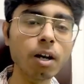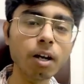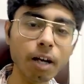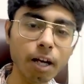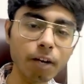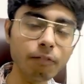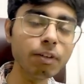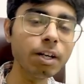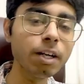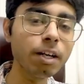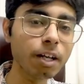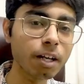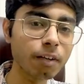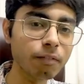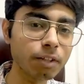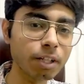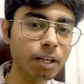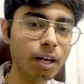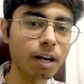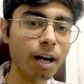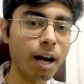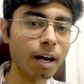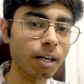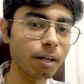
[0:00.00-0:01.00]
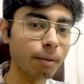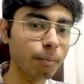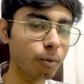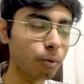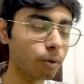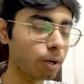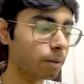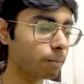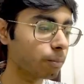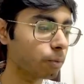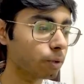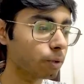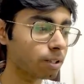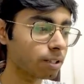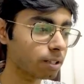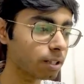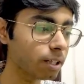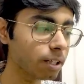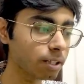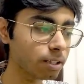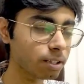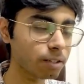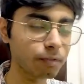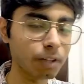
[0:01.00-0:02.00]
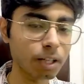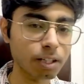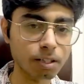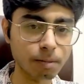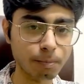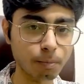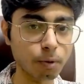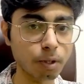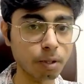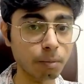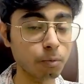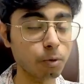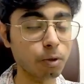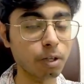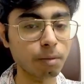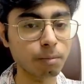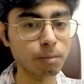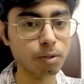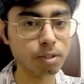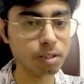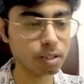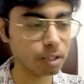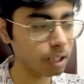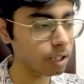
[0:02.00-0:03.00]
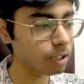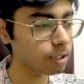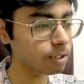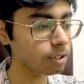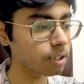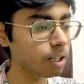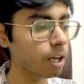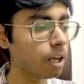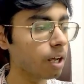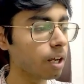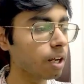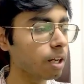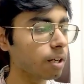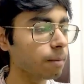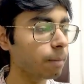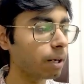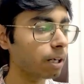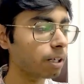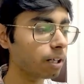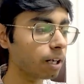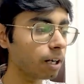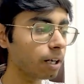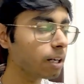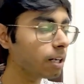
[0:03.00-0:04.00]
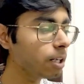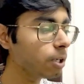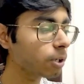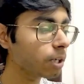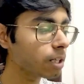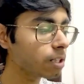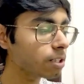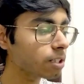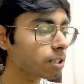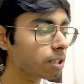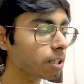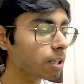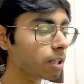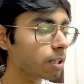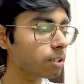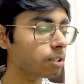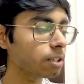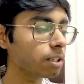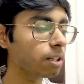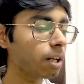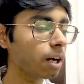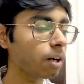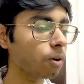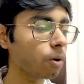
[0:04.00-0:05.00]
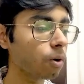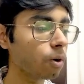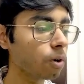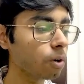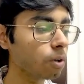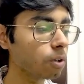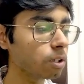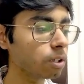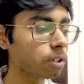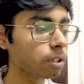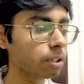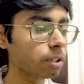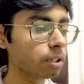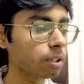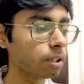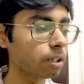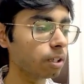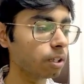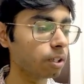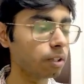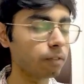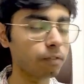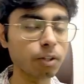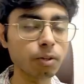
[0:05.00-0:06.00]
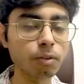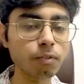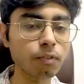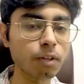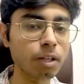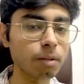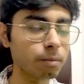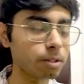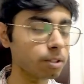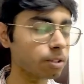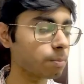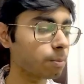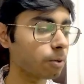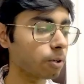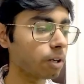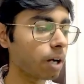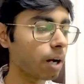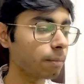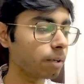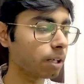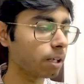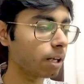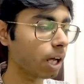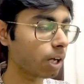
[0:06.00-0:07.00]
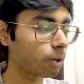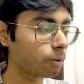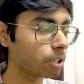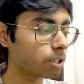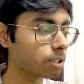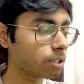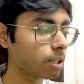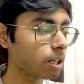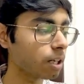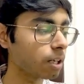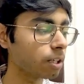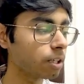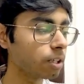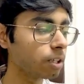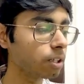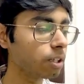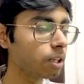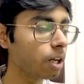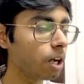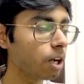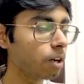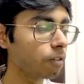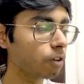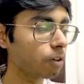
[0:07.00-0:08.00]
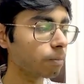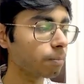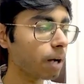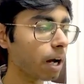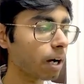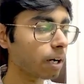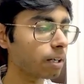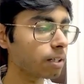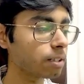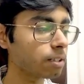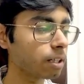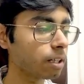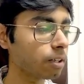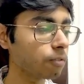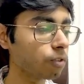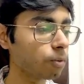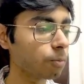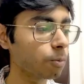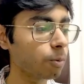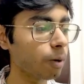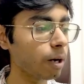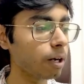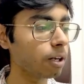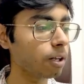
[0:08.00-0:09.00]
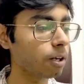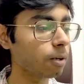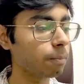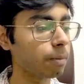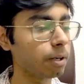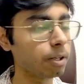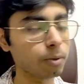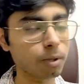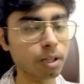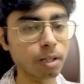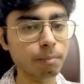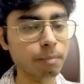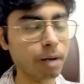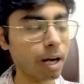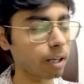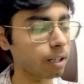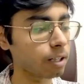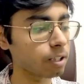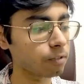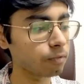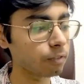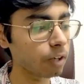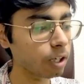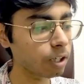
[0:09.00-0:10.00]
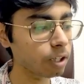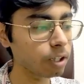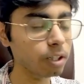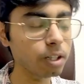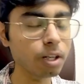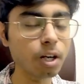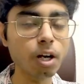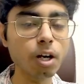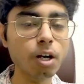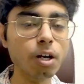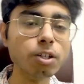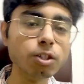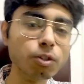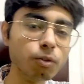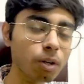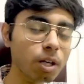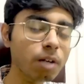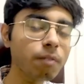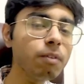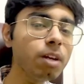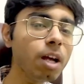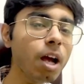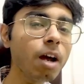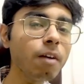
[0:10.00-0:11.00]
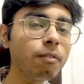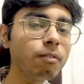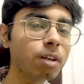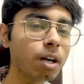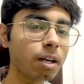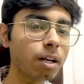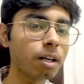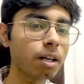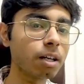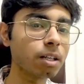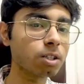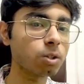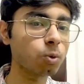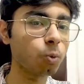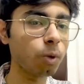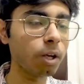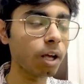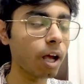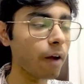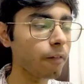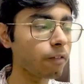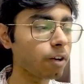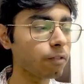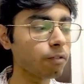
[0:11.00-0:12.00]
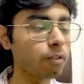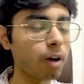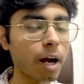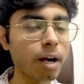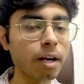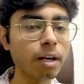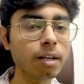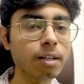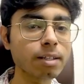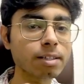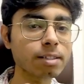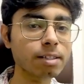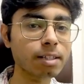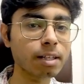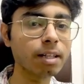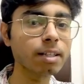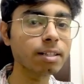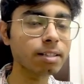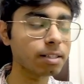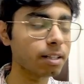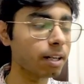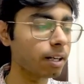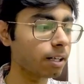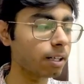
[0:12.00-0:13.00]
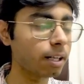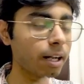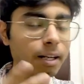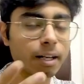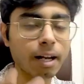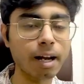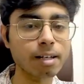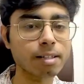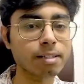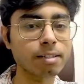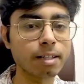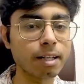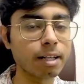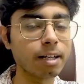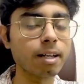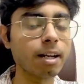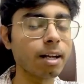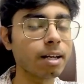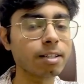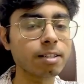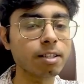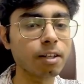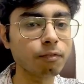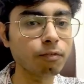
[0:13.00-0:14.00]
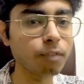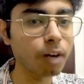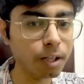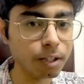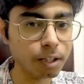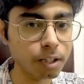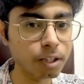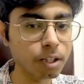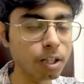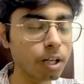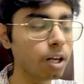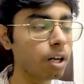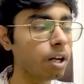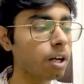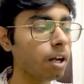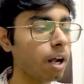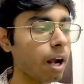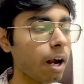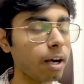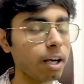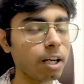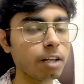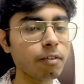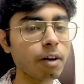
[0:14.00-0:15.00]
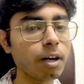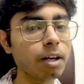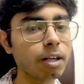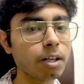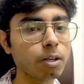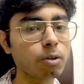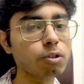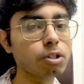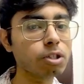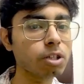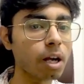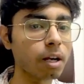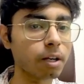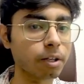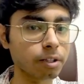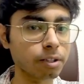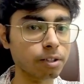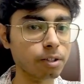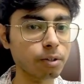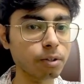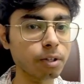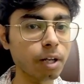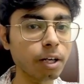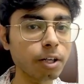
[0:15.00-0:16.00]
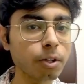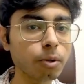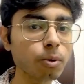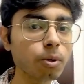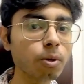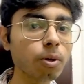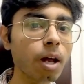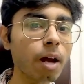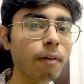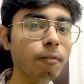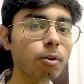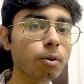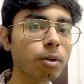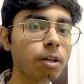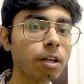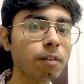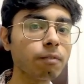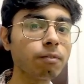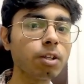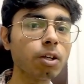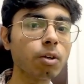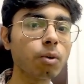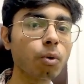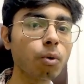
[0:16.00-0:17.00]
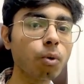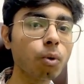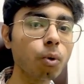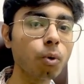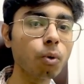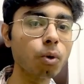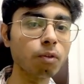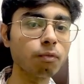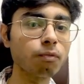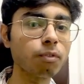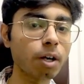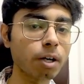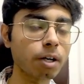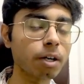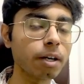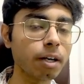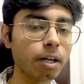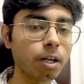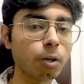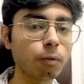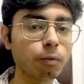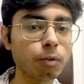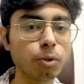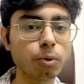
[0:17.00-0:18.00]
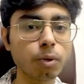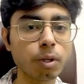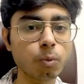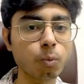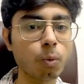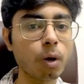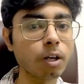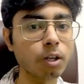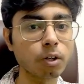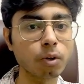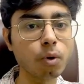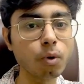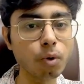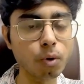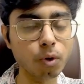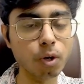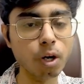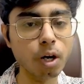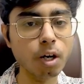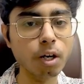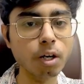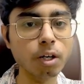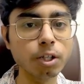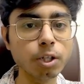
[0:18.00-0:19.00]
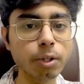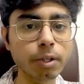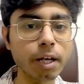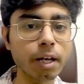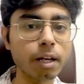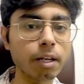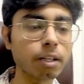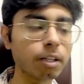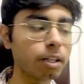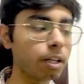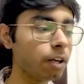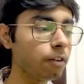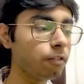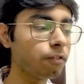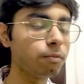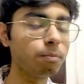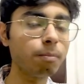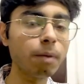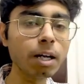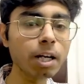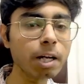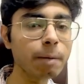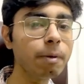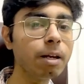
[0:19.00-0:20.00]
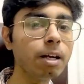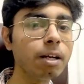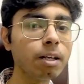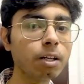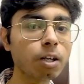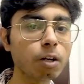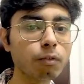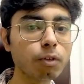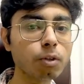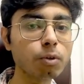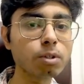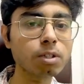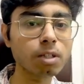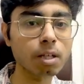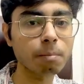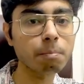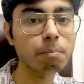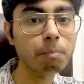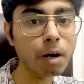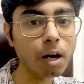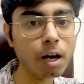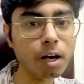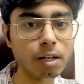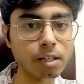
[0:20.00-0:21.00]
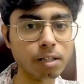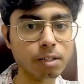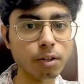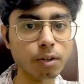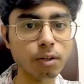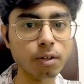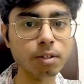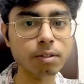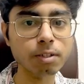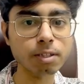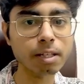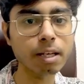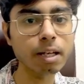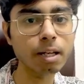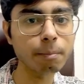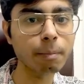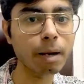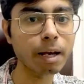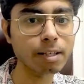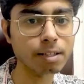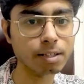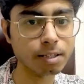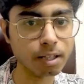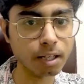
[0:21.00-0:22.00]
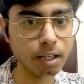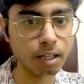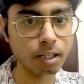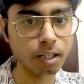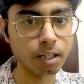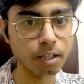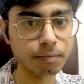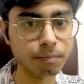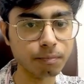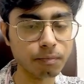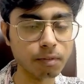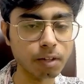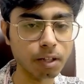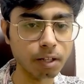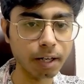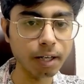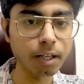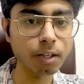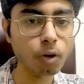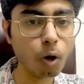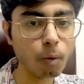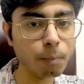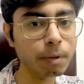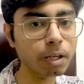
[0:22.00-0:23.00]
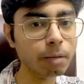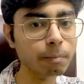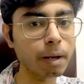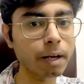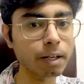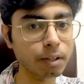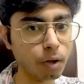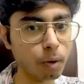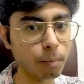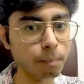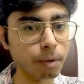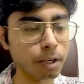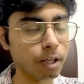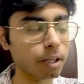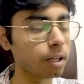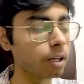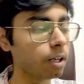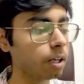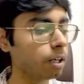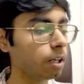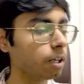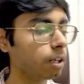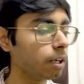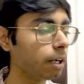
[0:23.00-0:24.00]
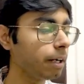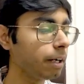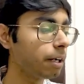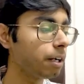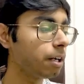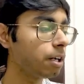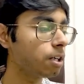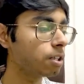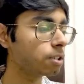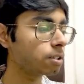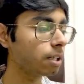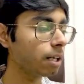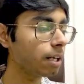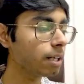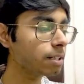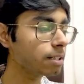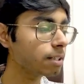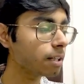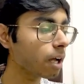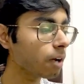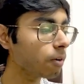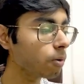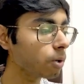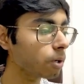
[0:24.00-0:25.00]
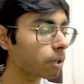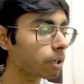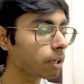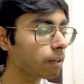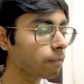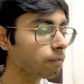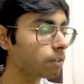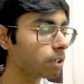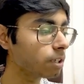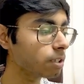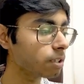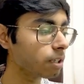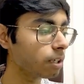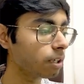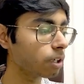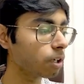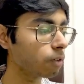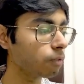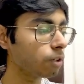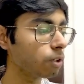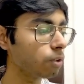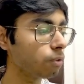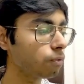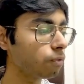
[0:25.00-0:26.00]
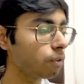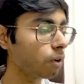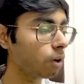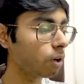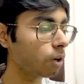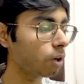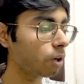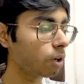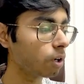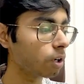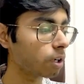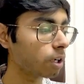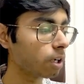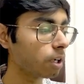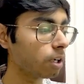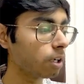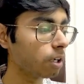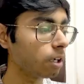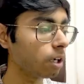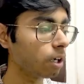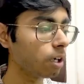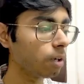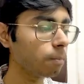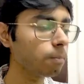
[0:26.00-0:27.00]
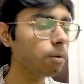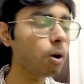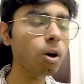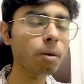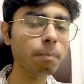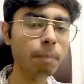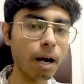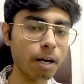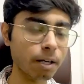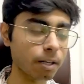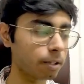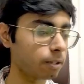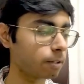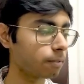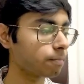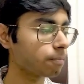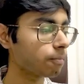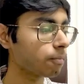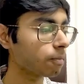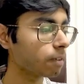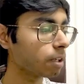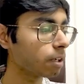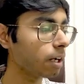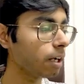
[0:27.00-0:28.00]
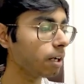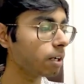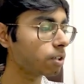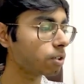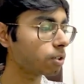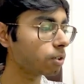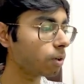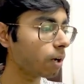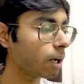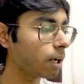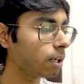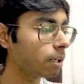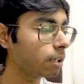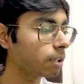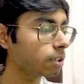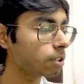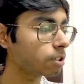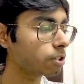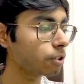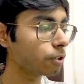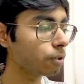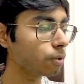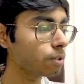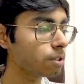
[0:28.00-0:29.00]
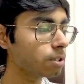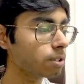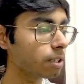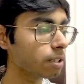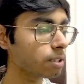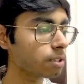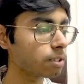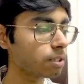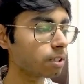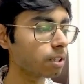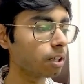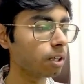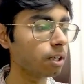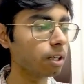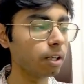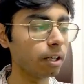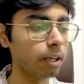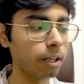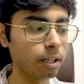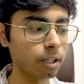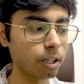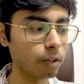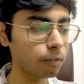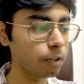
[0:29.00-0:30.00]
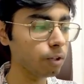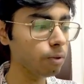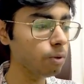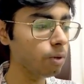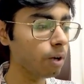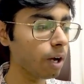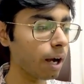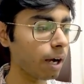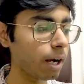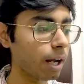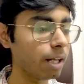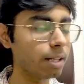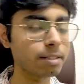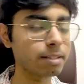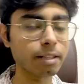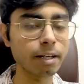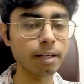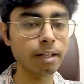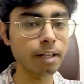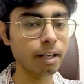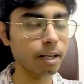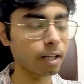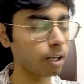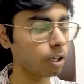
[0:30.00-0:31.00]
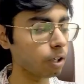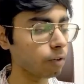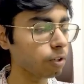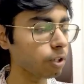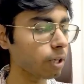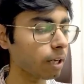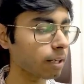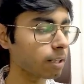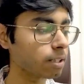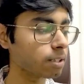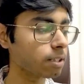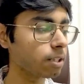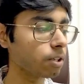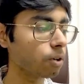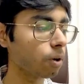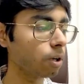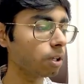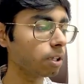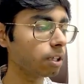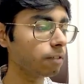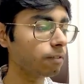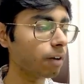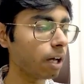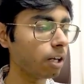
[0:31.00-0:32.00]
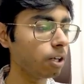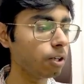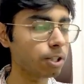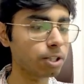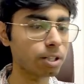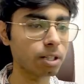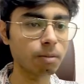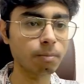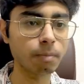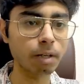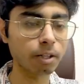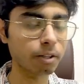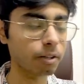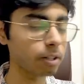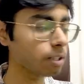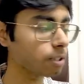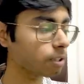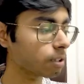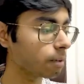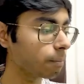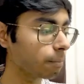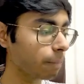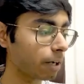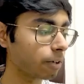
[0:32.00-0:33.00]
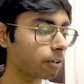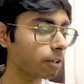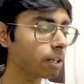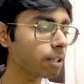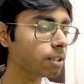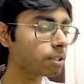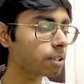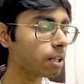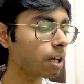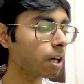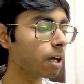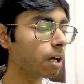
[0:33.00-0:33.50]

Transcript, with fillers: every day we are adding more and more skills we are supporting more and more skills but currently you can see see that all the uh, you know famous programming languages are here for practicing for mobile development you can practice flutter so what we have done is we have divided a skill set let's let's say flutter and divide into chunks so that you don't have to give the whole flutter interview in one go you can give multiple interviews in parts skill by skill right topic by topic right so let's say i want to give this interview for a block pattern right so i'll choose this interview and I'll say take interview. I can see all the evaluation metrics, metrics